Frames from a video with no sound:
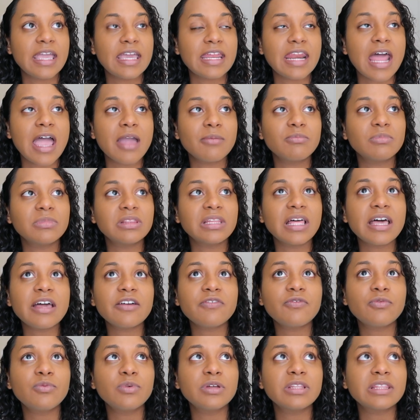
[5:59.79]
and I'm
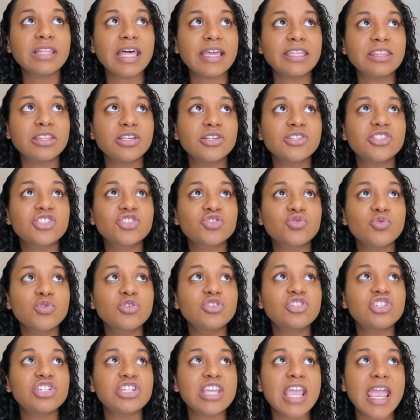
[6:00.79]
left with like the
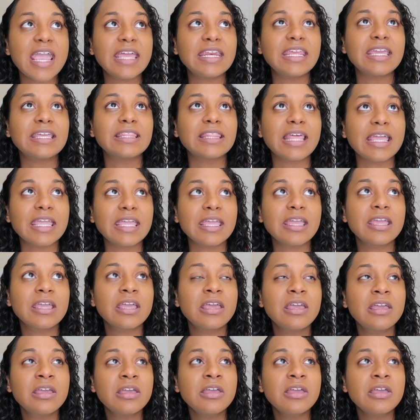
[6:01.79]
excruciating like